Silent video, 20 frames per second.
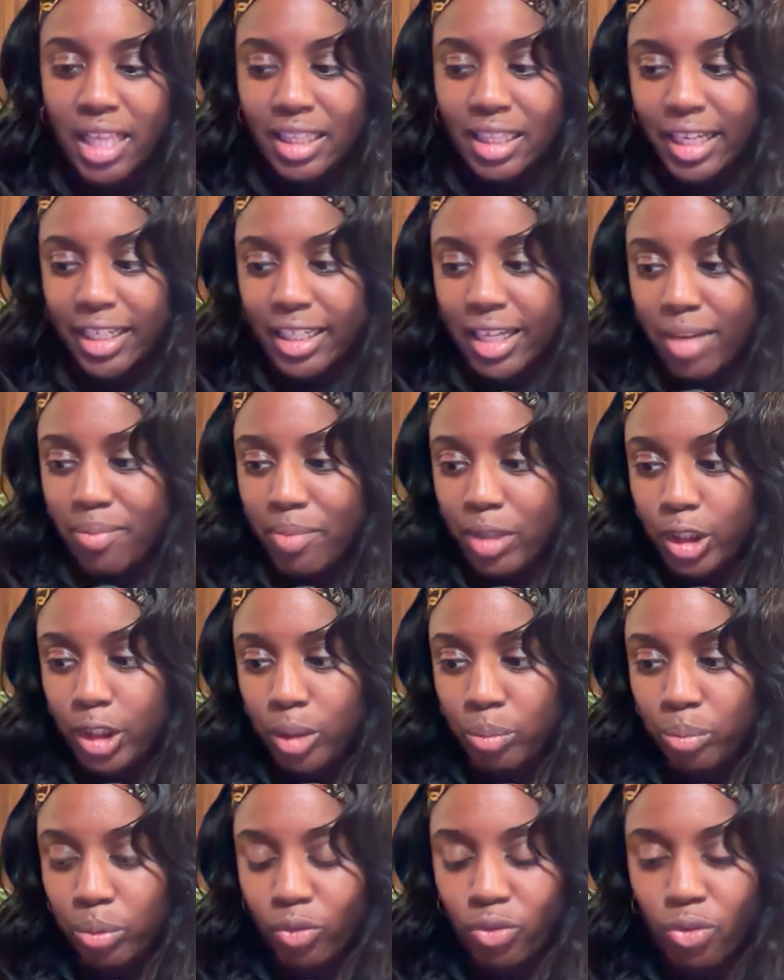And like I
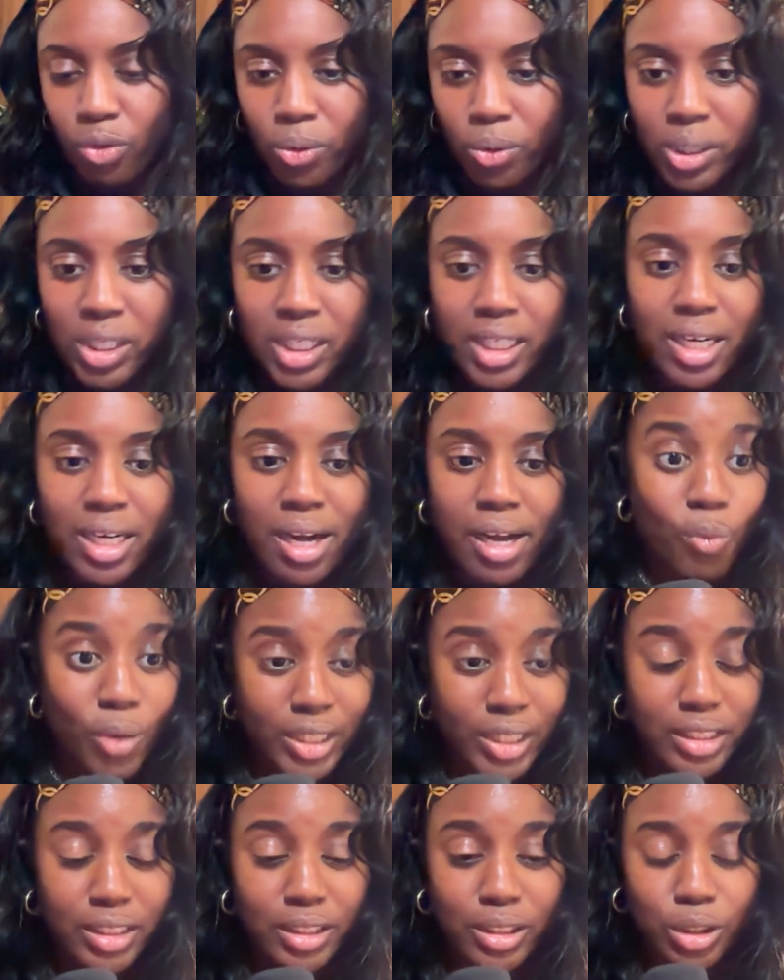mentioned before,
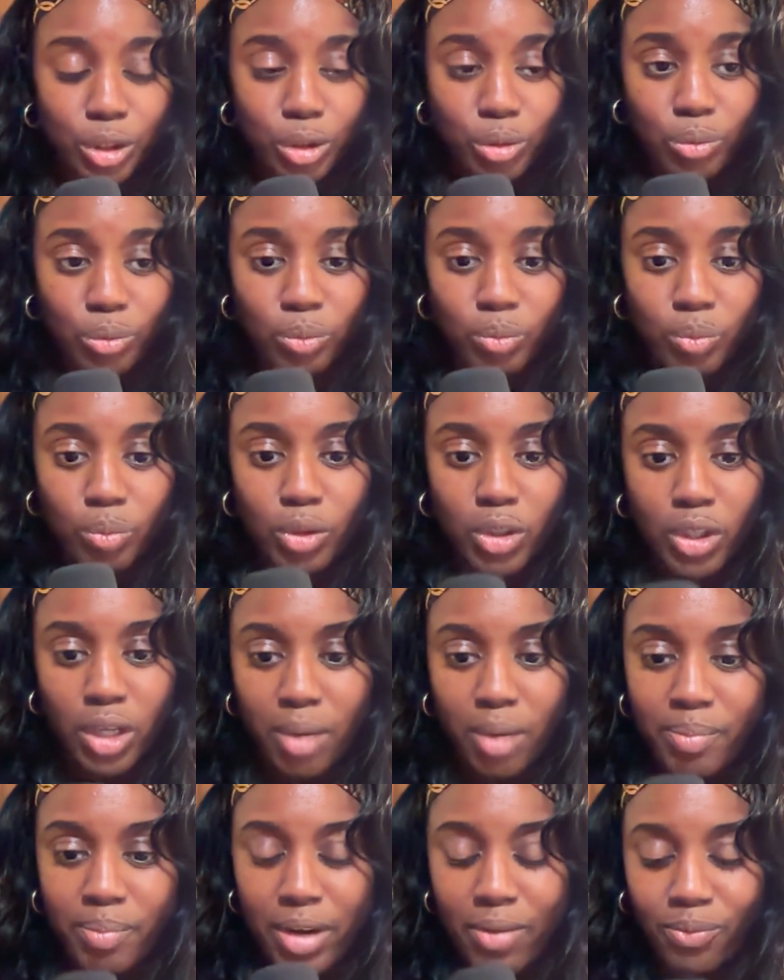once you
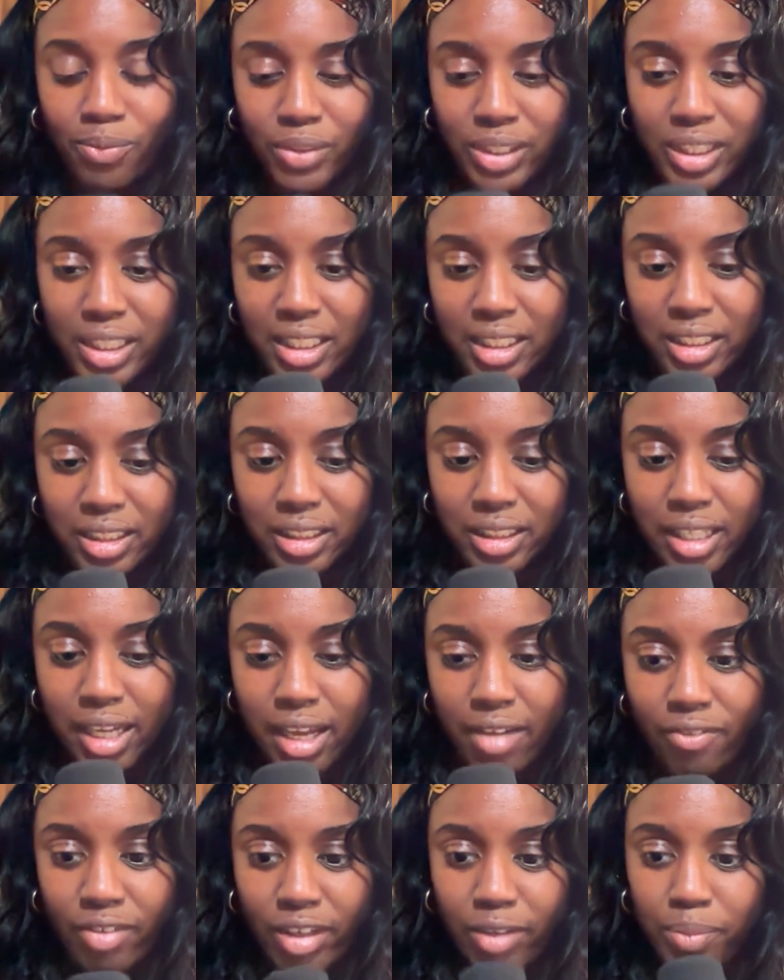come up with this
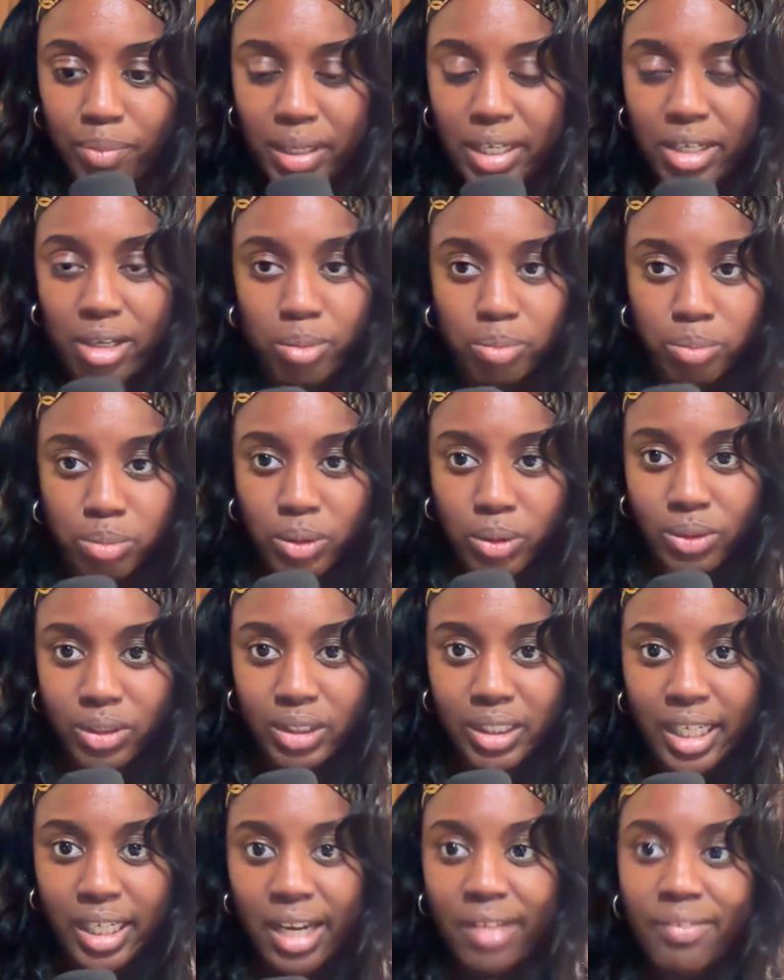MVP or
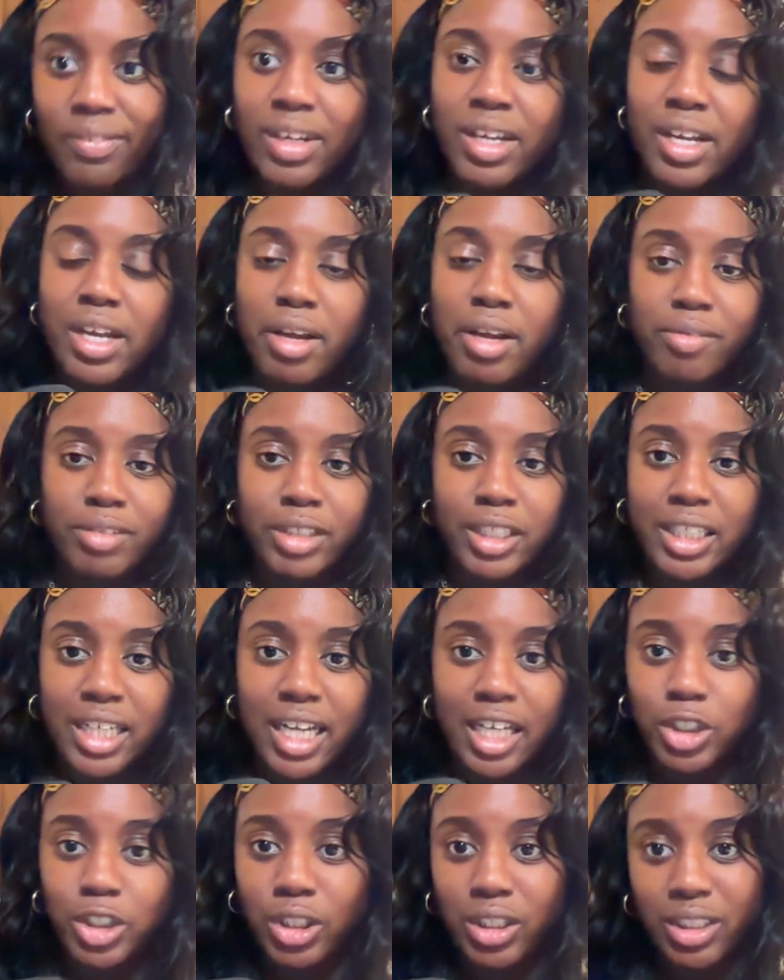prototype, you can
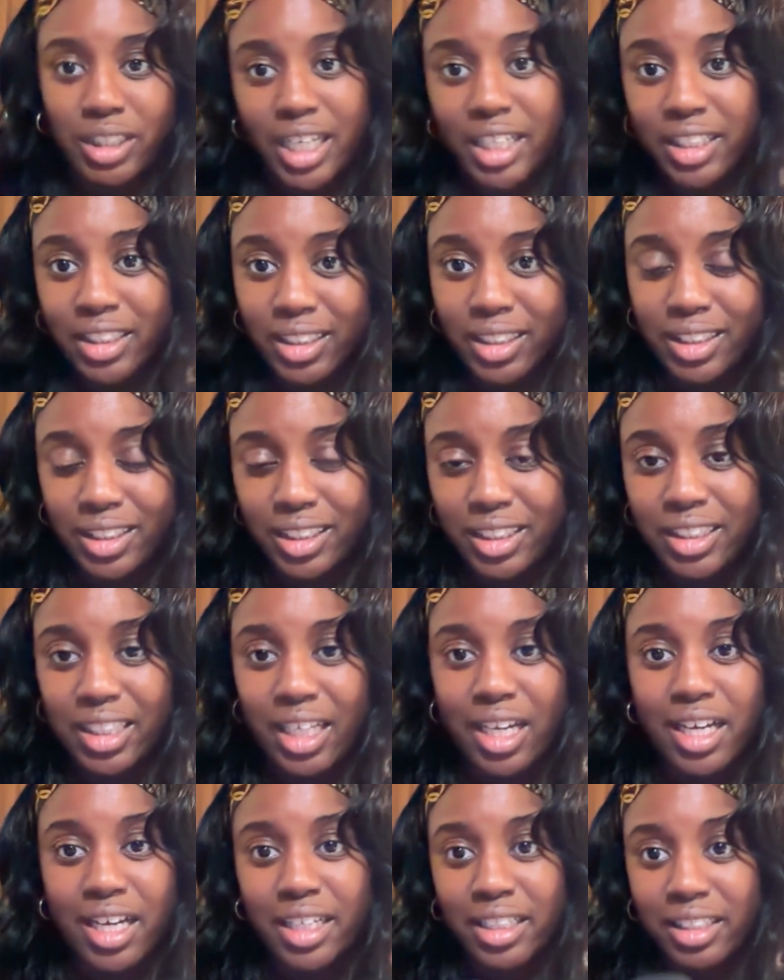actually take this
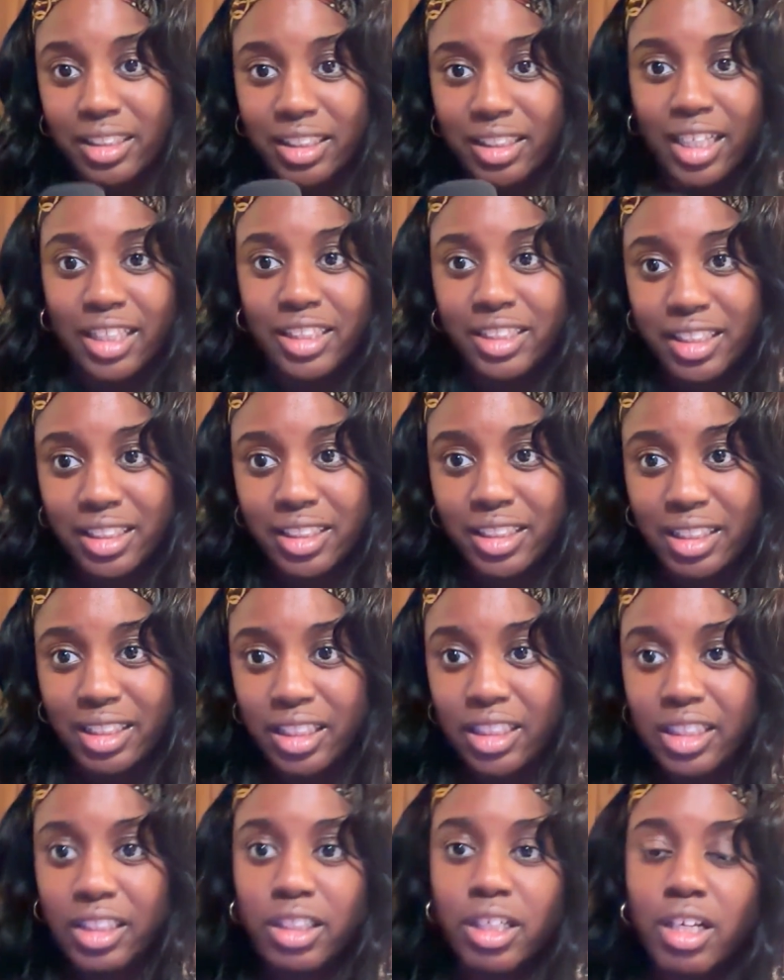design, take this
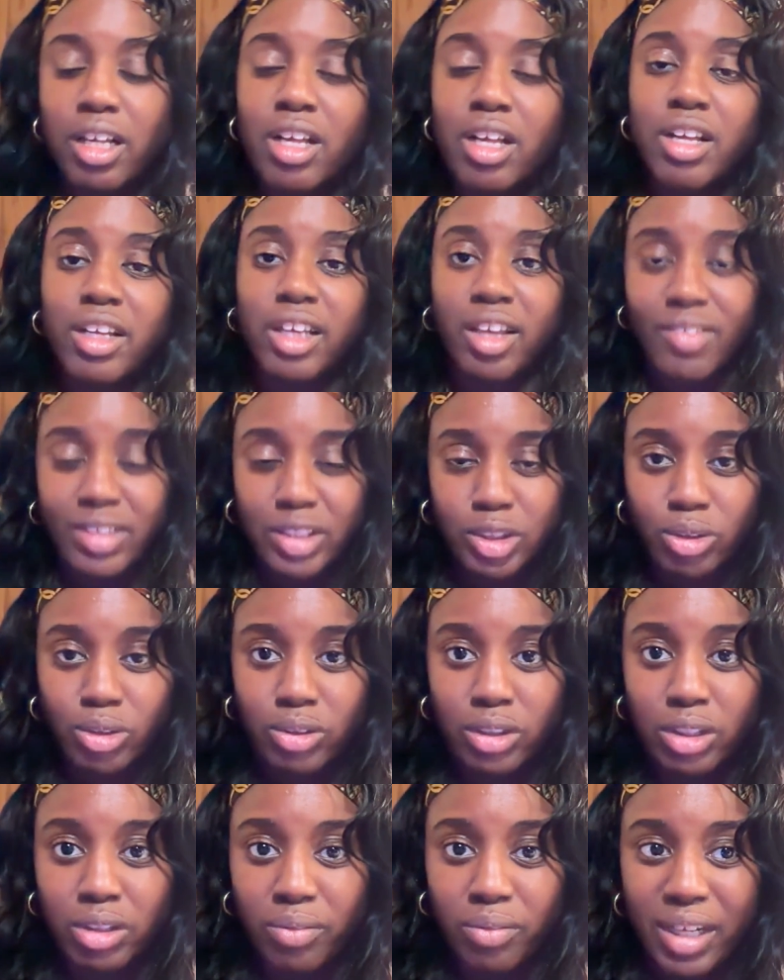link, give it to a
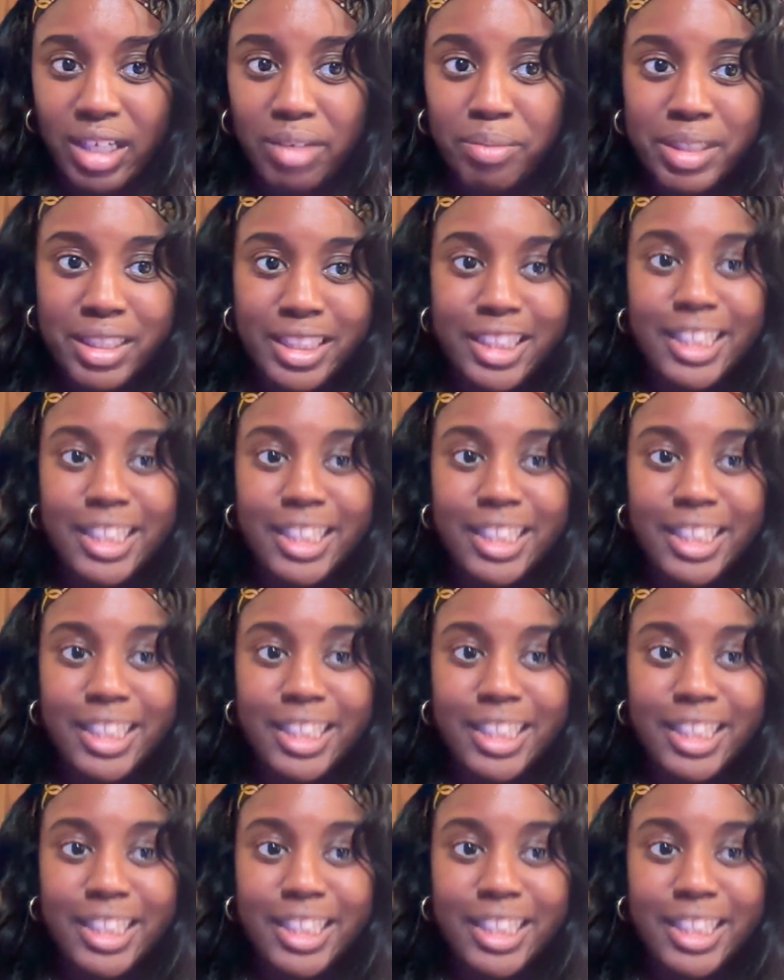development